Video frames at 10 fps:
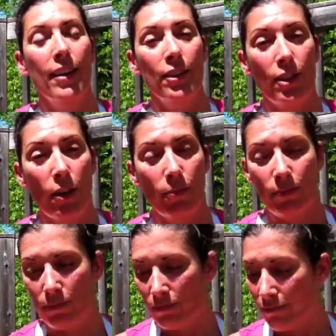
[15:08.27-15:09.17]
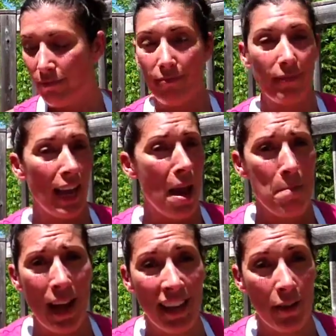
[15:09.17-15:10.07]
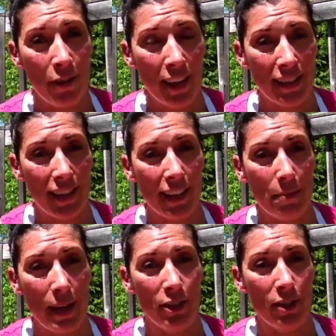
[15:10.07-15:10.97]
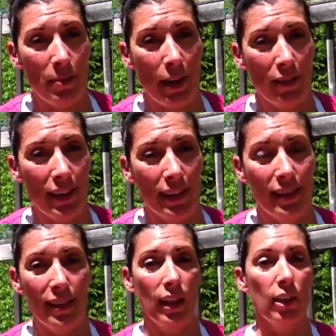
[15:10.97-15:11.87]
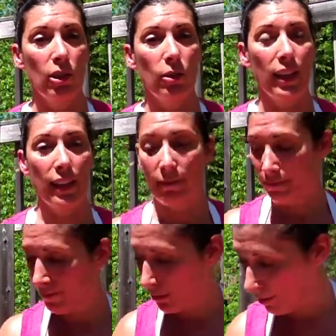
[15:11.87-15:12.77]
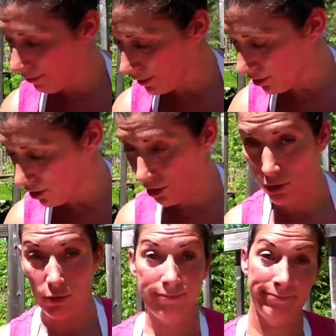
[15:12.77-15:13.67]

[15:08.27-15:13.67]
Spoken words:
So, many other things I could mention about this, including the reference to